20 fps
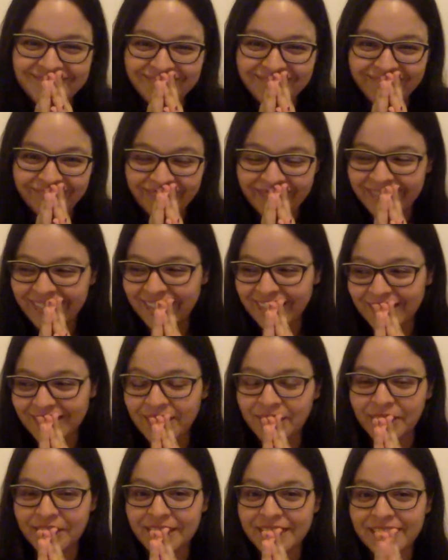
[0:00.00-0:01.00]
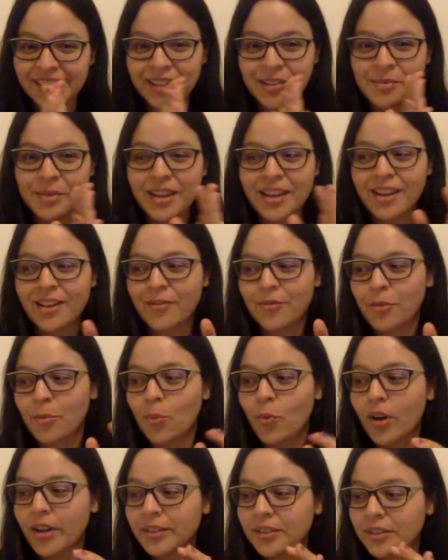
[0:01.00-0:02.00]
oh my god, you're gonna see it. From
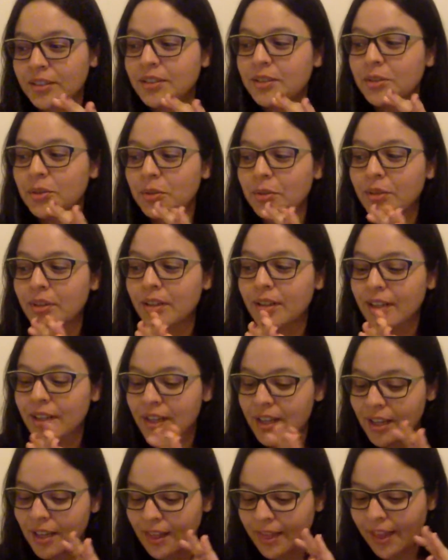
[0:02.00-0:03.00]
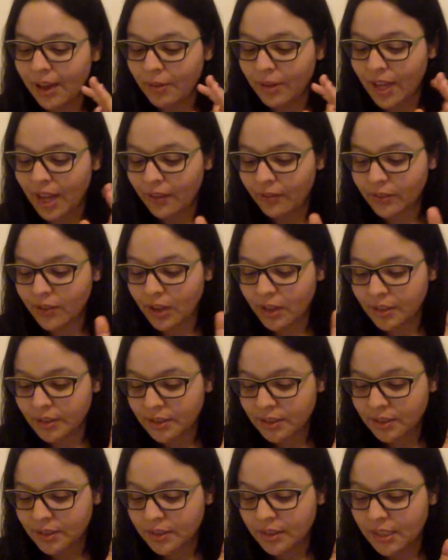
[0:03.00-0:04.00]
1 to 2, that we have
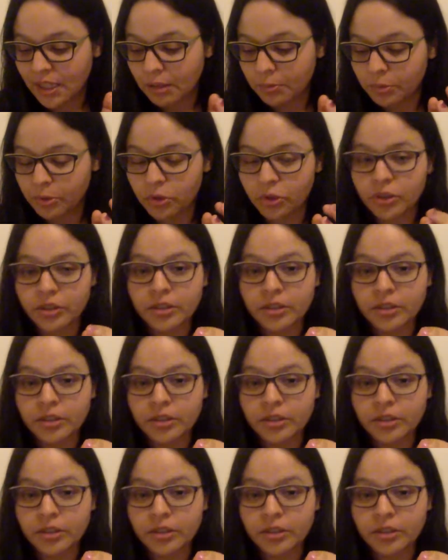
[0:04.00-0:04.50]
constant temperature.